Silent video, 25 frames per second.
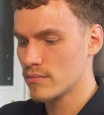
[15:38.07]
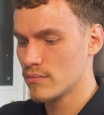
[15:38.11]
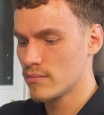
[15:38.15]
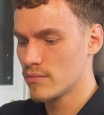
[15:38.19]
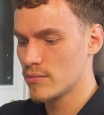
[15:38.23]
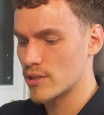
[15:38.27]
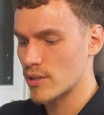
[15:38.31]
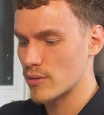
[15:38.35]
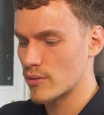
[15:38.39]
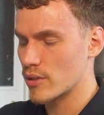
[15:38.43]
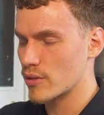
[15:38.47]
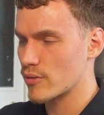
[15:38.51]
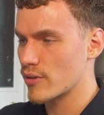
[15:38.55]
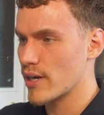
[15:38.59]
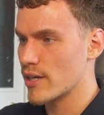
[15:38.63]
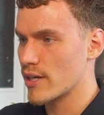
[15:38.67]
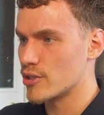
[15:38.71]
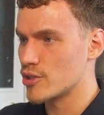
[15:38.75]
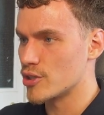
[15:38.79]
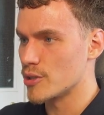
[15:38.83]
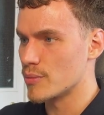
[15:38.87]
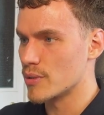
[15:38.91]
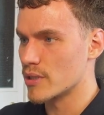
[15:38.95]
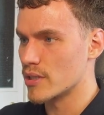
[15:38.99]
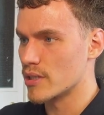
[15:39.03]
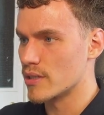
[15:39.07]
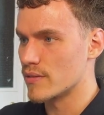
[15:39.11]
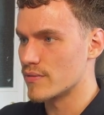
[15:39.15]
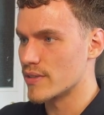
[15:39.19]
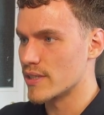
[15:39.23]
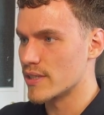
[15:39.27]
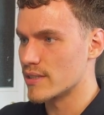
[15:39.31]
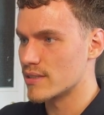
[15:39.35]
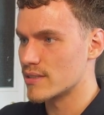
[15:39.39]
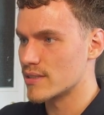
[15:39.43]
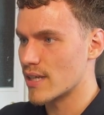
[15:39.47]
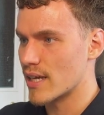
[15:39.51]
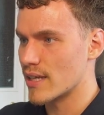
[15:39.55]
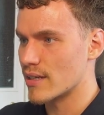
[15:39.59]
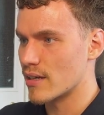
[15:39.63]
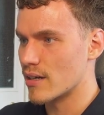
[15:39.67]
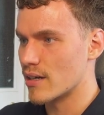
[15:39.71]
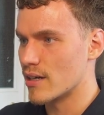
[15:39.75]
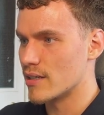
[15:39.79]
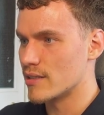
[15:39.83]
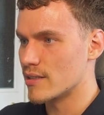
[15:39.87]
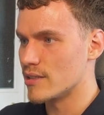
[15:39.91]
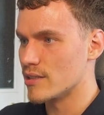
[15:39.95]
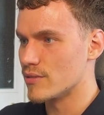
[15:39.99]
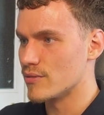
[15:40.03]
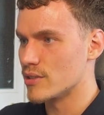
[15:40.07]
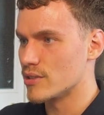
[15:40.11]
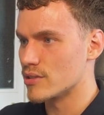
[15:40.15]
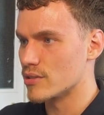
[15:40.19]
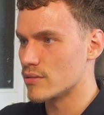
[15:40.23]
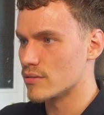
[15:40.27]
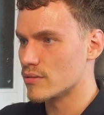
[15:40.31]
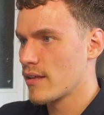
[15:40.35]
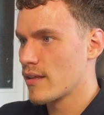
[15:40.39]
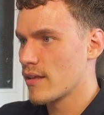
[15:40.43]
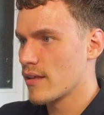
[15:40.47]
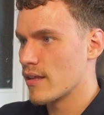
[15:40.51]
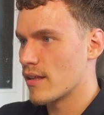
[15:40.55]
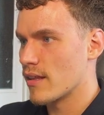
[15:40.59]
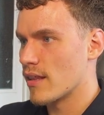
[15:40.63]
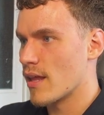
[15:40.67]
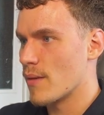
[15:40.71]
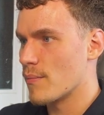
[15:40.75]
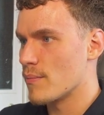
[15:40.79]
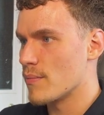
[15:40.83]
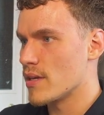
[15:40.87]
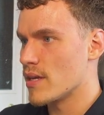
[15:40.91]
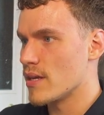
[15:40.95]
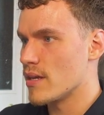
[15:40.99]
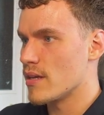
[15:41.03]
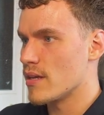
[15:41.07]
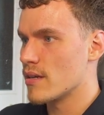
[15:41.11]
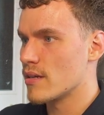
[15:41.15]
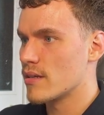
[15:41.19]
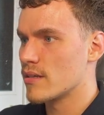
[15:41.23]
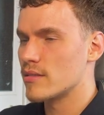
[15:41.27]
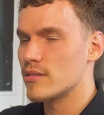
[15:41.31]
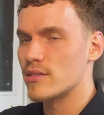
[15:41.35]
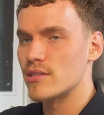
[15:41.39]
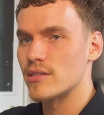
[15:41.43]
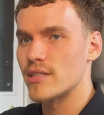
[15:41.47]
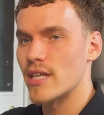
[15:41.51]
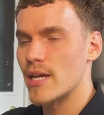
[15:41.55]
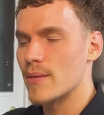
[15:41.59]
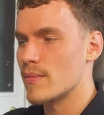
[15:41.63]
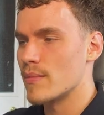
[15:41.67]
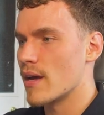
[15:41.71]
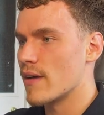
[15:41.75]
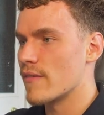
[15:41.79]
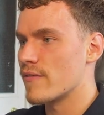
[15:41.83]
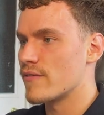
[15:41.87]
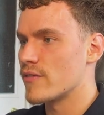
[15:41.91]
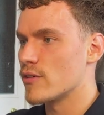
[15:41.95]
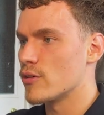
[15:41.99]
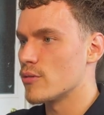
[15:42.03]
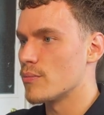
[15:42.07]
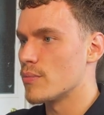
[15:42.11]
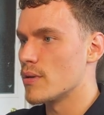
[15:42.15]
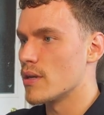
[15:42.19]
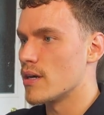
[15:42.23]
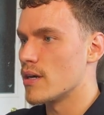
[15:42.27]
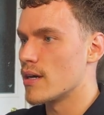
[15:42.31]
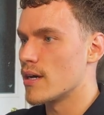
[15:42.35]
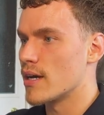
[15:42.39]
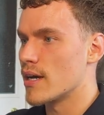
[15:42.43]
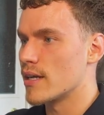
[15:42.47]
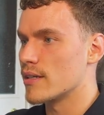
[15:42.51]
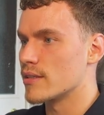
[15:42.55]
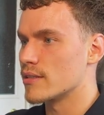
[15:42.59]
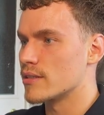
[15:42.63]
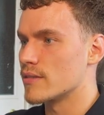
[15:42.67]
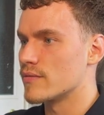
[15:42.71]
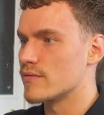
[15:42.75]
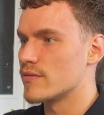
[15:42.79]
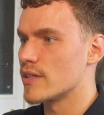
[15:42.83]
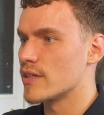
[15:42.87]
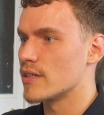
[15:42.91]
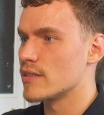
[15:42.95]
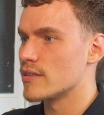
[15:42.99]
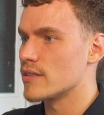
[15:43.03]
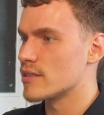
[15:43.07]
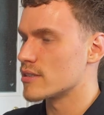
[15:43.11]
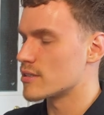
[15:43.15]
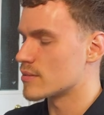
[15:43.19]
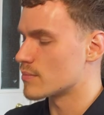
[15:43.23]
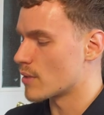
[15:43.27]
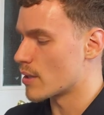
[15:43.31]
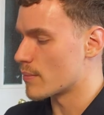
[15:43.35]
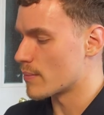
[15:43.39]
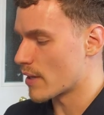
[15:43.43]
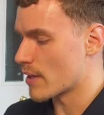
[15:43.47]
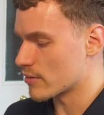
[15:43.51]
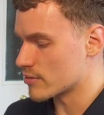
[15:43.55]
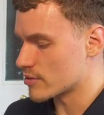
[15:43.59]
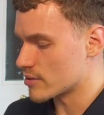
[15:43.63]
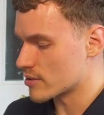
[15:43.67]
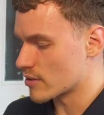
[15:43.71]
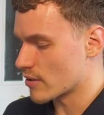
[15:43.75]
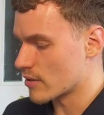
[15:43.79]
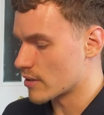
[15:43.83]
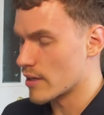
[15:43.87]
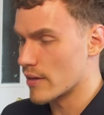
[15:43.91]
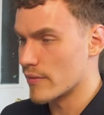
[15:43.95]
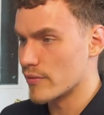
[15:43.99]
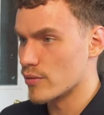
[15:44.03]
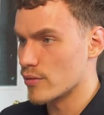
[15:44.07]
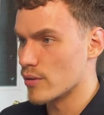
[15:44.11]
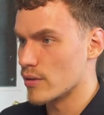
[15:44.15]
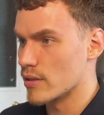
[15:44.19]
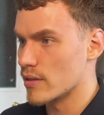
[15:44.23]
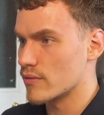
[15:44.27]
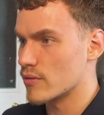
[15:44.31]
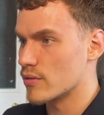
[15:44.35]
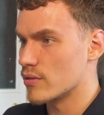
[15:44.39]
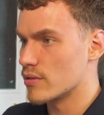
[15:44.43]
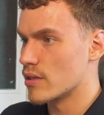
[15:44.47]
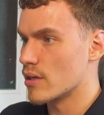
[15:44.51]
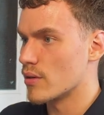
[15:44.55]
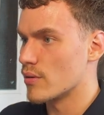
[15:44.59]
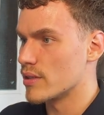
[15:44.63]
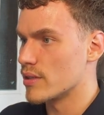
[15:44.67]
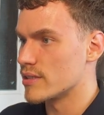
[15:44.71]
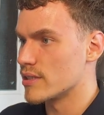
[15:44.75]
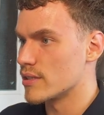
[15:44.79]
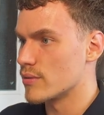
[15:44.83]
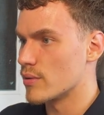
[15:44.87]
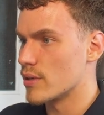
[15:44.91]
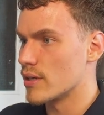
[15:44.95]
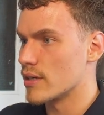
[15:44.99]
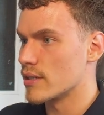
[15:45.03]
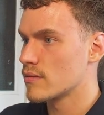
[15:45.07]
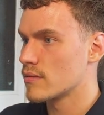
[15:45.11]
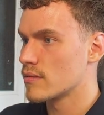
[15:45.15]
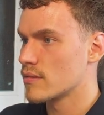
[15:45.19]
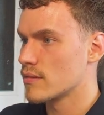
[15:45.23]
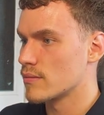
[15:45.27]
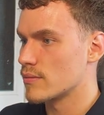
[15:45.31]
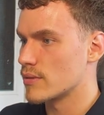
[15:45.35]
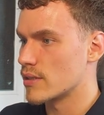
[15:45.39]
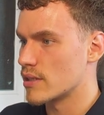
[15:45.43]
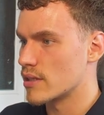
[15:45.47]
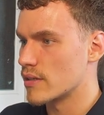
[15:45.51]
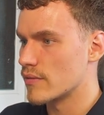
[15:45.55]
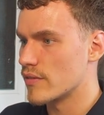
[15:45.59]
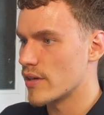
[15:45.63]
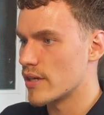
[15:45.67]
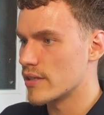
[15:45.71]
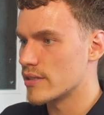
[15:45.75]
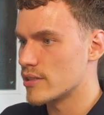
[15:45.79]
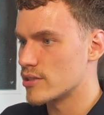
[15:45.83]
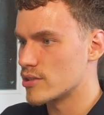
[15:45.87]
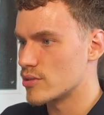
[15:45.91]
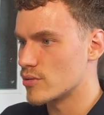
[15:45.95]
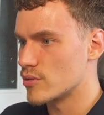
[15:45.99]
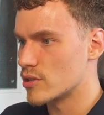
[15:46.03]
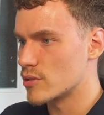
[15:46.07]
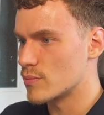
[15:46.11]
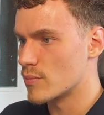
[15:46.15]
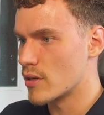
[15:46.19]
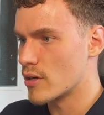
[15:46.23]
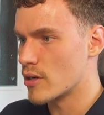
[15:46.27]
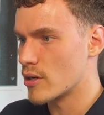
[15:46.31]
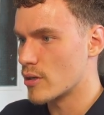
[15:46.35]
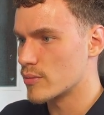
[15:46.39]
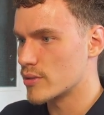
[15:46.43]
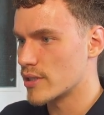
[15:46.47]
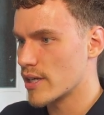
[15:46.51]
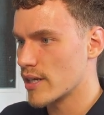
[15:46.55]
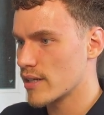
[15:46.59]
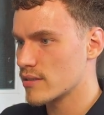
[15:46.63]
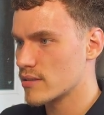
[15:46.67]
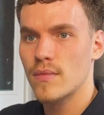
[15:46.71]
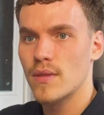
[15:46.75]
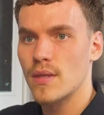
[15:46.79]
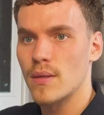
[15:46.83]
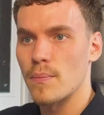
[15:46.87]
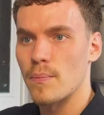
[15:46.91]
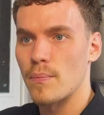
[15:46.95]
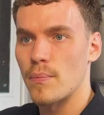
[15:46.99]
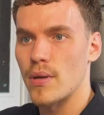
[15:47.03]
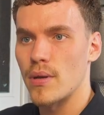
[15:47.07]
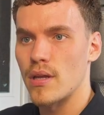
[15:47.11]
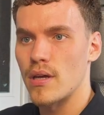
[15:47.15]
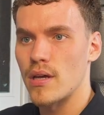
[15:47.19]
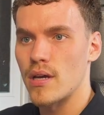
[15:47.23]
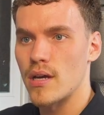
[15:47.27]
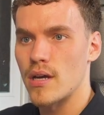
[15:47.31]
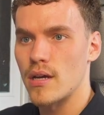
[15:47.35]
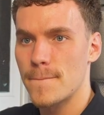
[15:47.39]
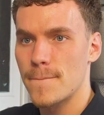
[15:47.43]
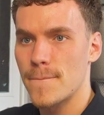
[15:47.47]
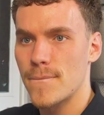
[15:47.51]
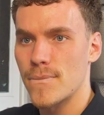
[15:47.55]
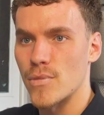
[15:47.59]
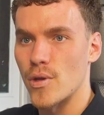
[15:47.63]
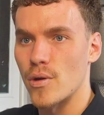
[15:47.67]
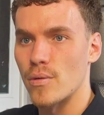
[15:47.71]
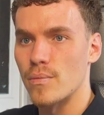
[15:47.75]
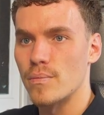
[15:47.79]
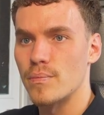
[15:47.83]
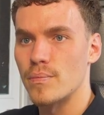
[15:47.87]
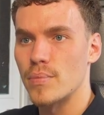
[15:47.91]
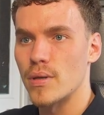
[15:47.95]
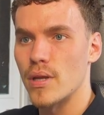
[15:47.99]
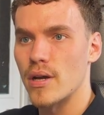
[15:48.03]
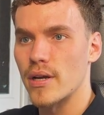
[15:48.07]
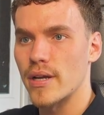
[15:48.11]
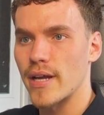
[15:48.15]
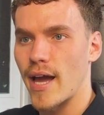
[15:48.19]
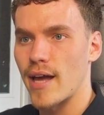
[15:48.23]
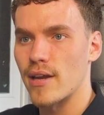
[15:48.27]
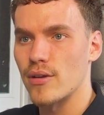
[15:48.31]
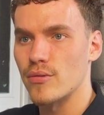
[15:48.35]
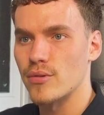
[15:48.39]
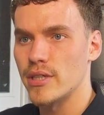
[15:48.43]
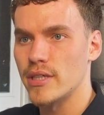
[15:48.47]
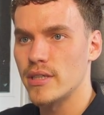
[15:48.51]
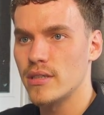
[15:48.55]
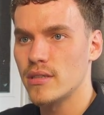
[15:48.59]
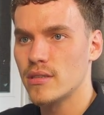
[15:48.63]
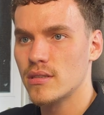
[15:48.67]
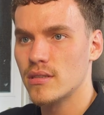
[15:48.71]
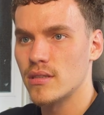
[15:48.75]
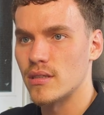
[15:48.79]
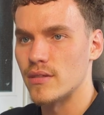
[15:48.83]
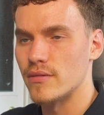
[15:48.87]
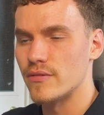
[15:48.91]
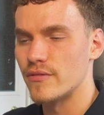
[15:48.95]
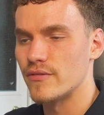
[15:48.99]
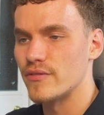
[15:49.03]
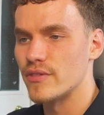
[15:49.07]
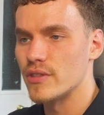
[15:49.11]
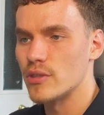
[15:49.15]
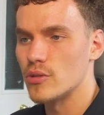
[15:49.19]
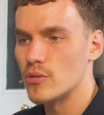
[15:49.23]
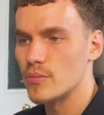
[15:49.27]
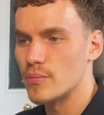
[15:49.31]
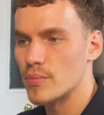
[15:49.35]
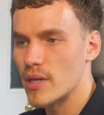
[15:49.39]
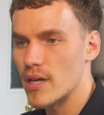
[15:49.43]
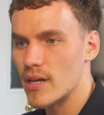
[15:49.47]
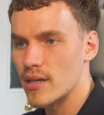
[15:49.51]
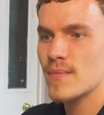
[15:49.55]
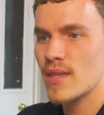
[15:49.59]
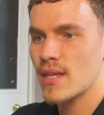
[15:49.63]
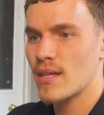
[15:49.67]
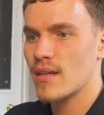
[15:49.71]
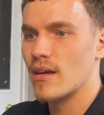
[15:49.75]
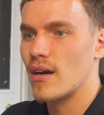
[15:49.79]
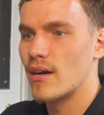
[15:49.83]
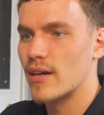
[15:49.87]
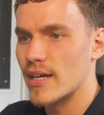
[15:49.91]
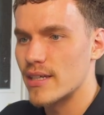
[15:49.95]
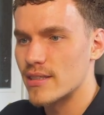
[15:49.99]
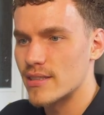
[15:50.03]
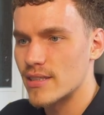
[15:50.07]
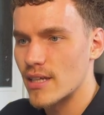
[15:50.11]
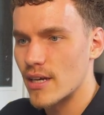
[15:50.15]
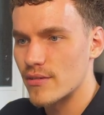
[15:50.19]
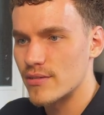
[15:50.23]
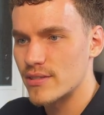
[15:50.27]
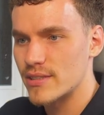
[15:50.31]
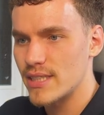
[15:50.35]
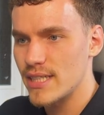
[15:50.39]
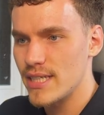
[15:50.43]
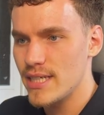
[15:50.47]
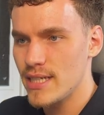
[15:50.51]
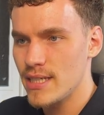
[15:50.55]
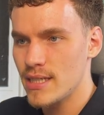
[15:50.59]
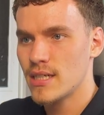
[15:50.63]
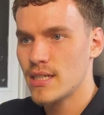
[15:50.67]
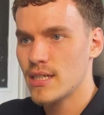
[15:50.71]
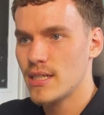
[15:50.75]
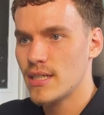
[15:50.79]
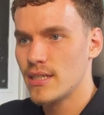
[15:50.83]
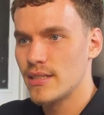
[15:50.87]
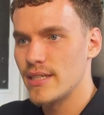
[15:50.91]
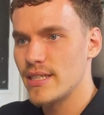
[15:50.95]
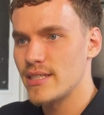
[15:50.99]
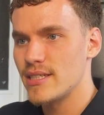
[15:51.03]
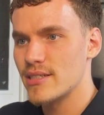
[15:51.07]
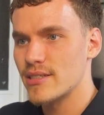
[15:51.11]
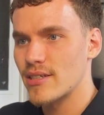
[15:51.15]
So I'm going to create a duplicate of this and hide the original. Let me just name that fill blur and convert this. My mouse is going everywhere and I've got no idea why. I'm going to convert this to a smart object, blur gallery and filled blur. Okay, so now I've seen, this is